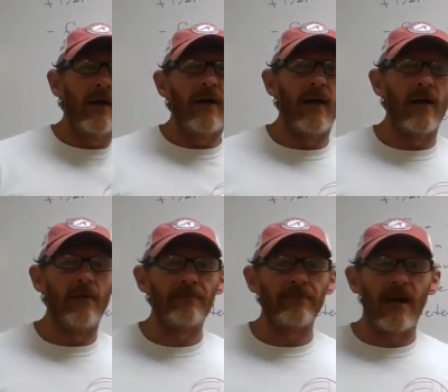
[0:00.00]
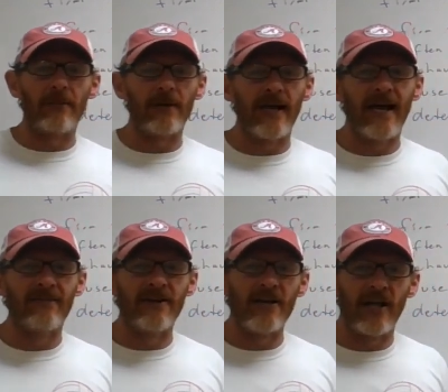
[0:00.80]
I'm going to have
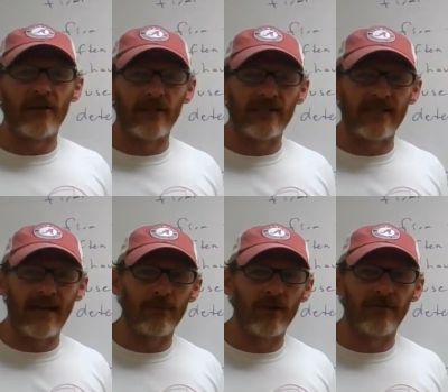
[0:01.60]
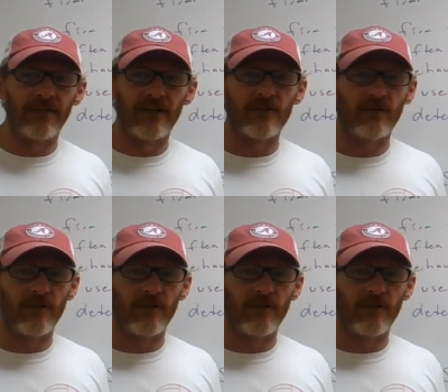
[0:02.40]
another example of this so you can